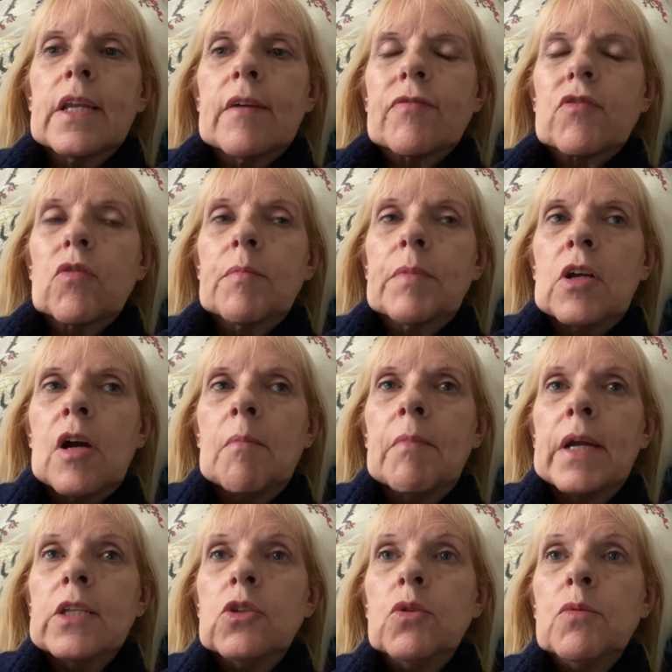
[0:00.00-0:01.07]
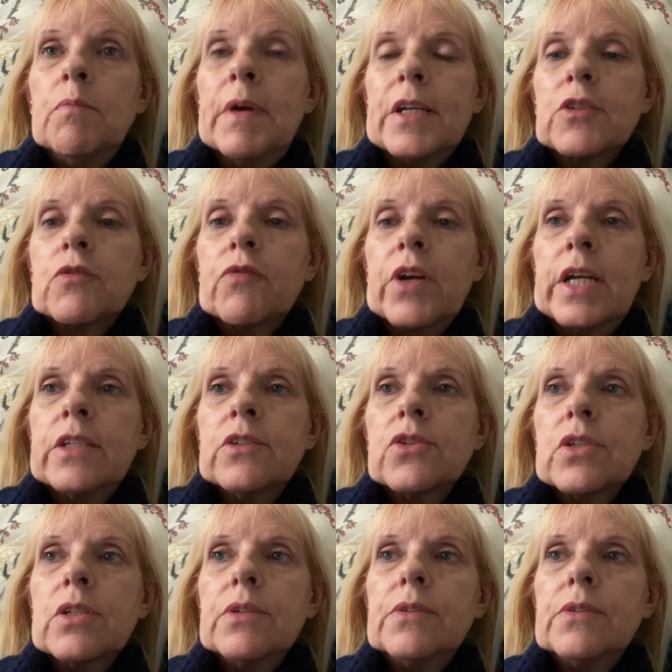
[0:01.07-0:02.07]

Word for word: Lyft will become my new best friends.